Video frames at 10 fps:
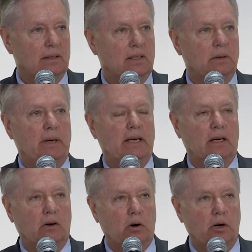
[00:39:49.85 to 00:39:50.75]
to make it
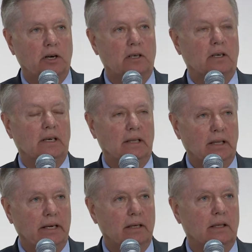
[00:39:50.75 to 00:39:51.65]
harder to
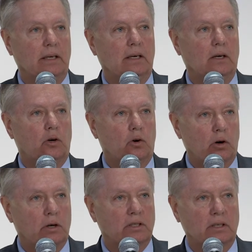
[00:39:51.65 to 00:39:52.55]
illegally
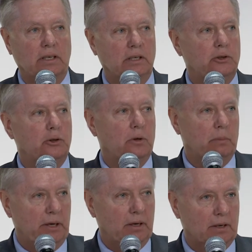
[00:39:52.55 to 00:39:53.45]
cross into
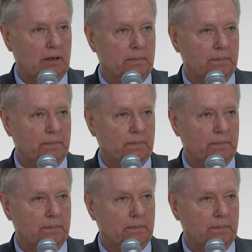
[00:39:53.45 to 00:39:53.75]
America.